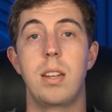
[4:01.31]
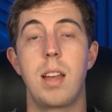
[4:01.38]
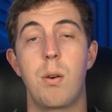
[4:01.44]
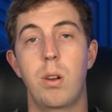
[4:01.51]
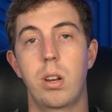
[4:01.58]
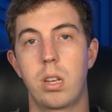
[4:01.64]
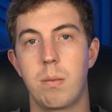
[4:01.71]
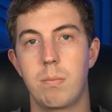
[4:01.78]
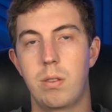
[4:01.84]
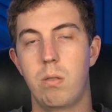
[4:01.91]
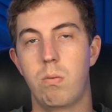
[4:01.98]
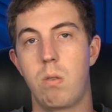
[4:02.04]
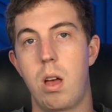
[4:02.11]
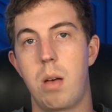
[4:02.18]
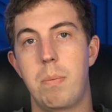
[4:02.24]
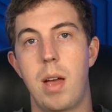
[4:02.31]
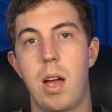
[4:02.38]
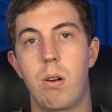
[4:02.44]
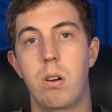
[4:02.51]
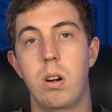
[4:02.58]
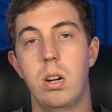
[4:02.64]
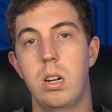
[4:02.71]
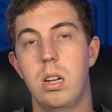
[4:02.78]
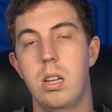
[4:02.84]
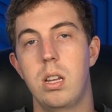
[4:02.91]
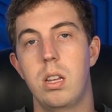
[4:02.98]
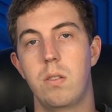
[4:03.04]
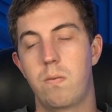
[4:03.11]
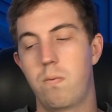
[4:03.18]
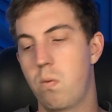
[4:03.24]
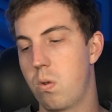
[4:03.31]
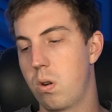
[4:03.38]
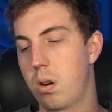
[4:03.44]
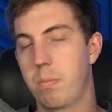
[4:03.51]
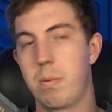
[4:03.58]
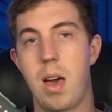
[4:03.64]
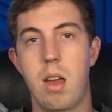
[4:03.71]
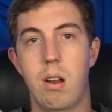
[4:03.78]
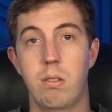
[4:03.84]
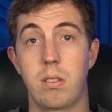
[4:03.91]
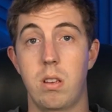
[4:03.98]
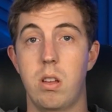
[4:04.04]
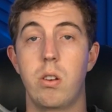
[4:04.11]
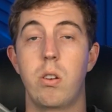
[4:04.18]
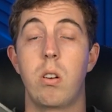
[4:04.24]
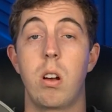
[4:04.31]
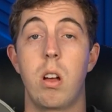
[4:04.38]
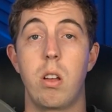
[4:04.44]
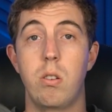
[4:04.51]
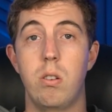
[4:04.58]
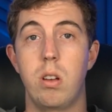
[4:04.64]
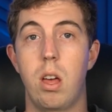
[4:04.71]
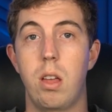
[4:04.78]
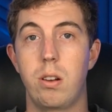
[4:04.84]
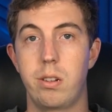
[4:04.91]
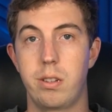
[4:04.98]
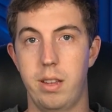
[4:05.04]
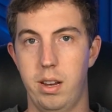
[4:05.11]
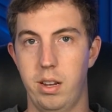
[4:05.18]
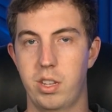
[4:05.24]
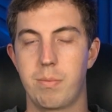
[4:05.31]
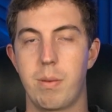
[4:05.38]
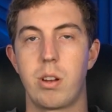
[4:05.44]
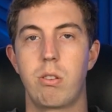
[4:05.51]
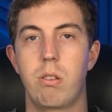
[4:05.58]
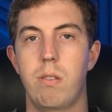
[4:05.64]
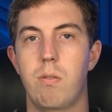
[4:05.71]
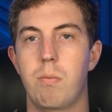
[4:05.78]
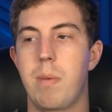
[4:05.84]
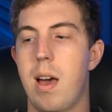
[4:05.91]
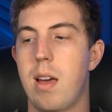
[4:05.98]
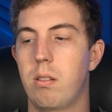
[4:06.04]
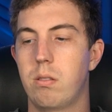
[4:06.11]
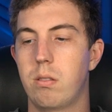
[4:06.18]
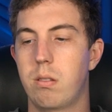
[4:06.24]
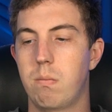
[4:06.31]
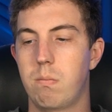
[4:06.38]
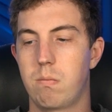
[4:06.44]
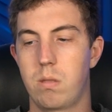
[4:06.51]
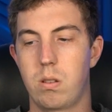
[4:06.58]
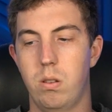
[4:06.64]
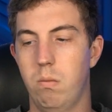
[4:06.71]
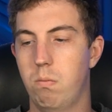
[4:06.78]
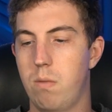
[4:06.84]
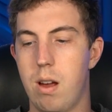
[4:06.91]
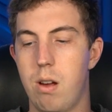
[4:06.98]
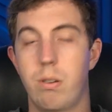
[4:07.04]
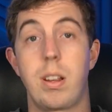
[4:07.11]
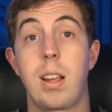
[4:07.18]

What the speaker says: Now, when it comes to raw power, for paddles under $100, and especially for paddles around